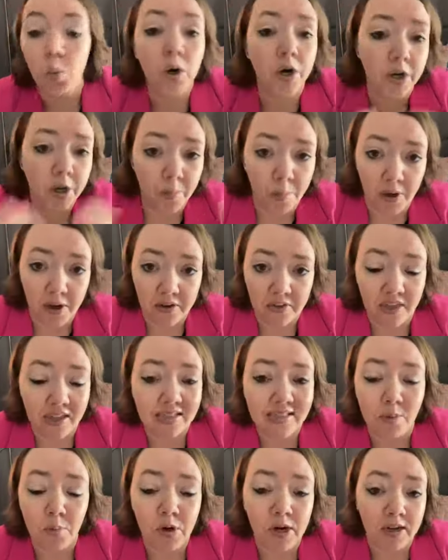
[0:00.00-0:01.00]
workbook
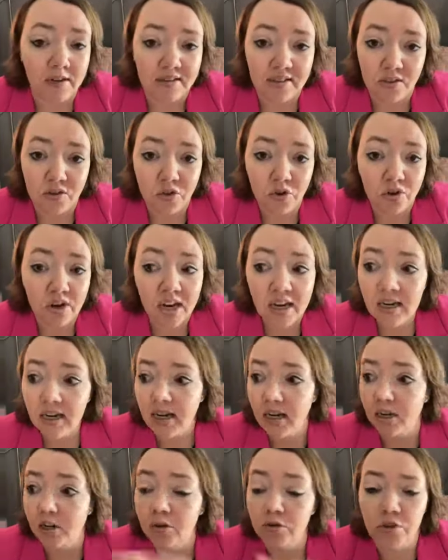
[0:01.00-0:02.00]
that someone else has
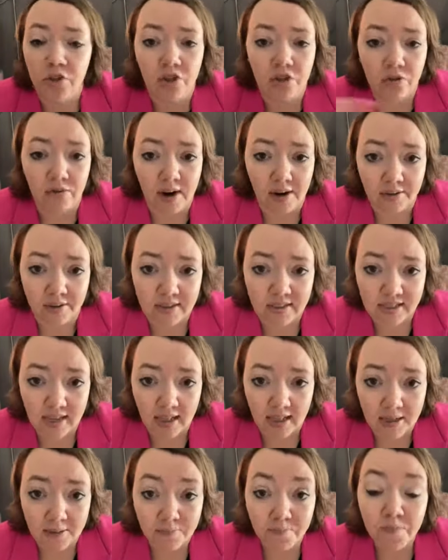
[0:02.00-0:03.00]
created and you turn around and
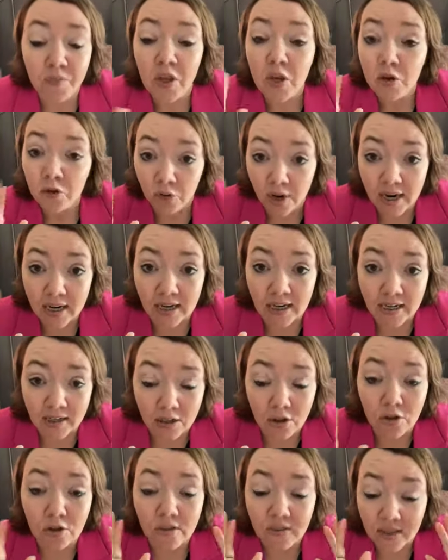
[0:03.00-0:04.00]
sell it.
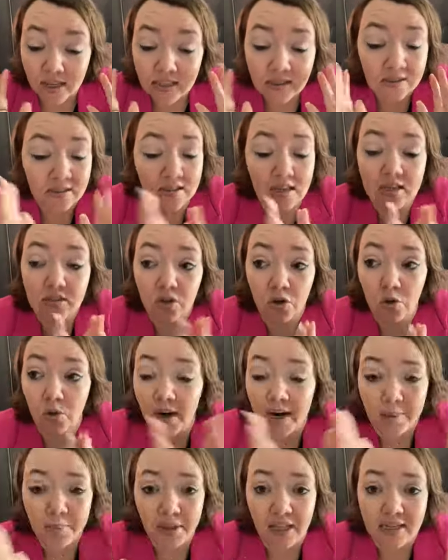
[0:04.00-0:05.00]
Granted, it's a
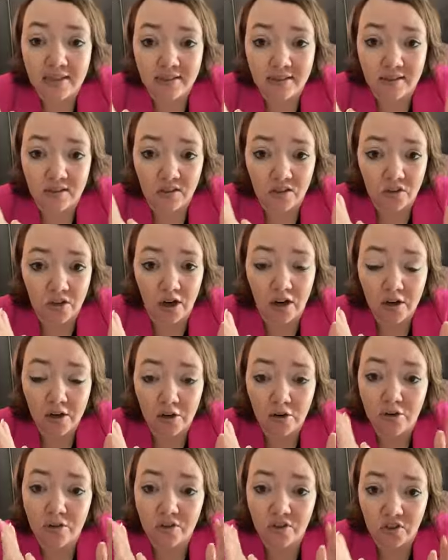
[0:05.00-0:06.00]
great place to start.
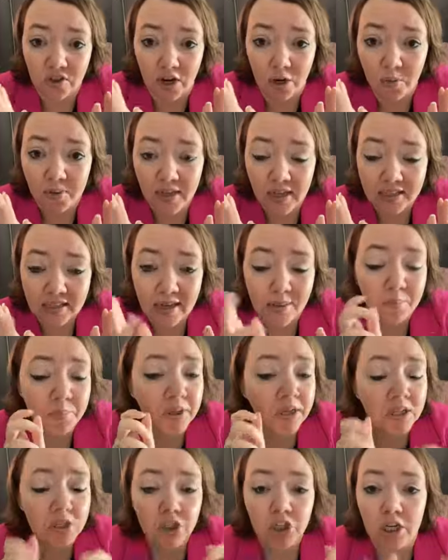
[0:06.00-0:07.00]
You could start with that
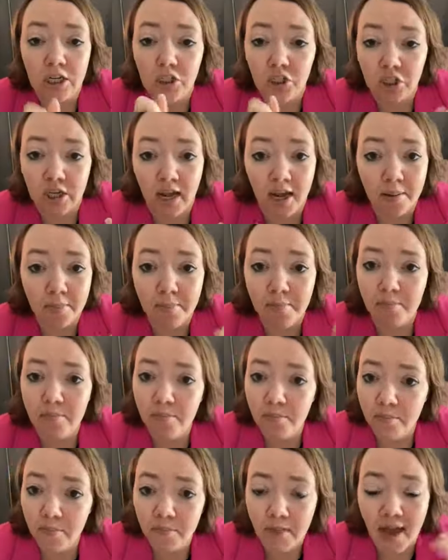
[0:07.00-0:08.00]
template, change it up,
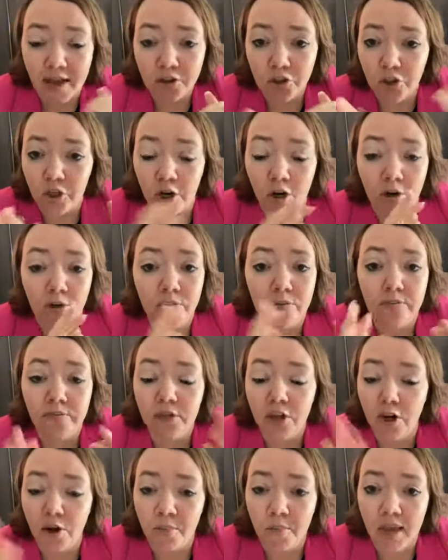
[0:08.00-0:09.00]
add your own,
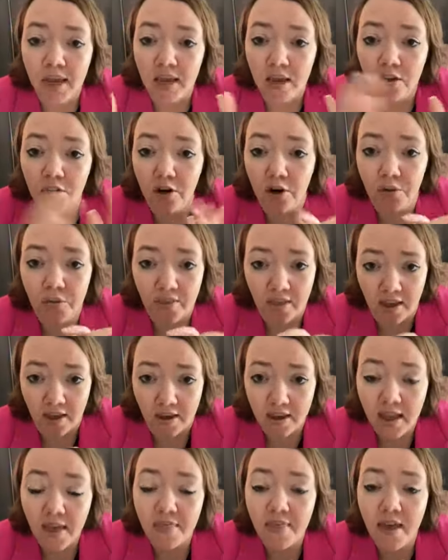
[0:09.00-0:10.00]
make it your own
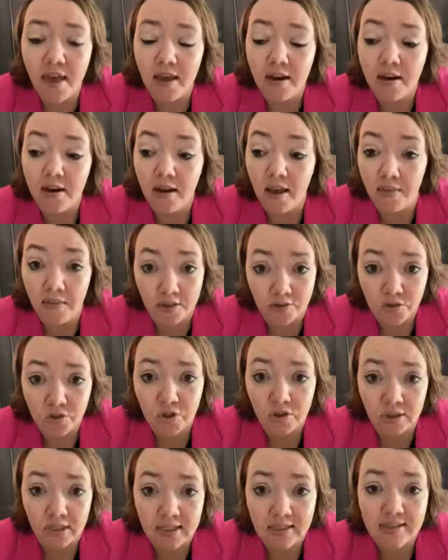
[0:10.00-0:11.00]
thing, and then
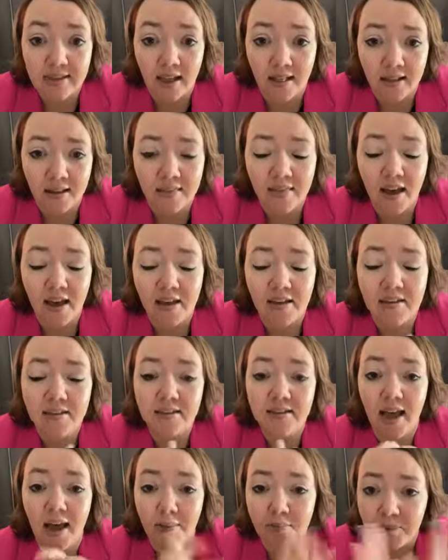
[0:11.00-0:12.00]
certainly sell it. That
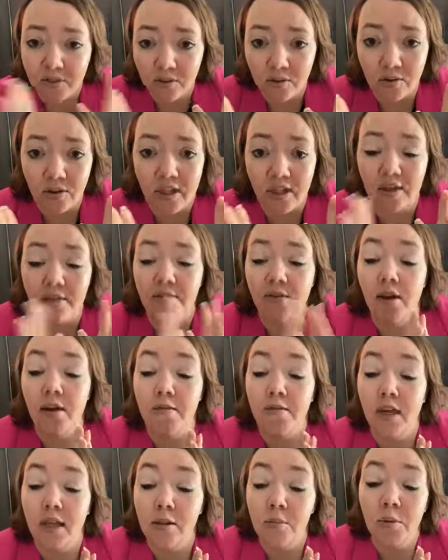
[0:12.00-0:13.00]
is absolutely
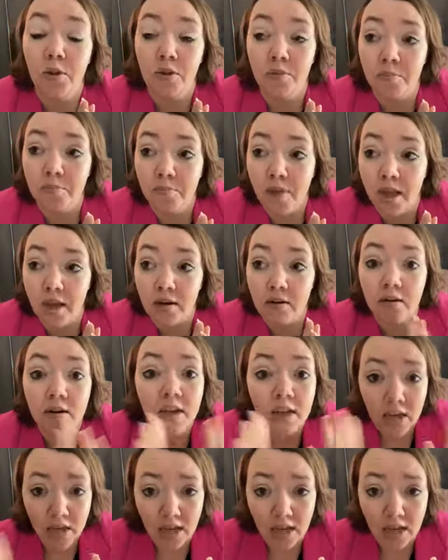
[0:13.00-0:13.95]
available and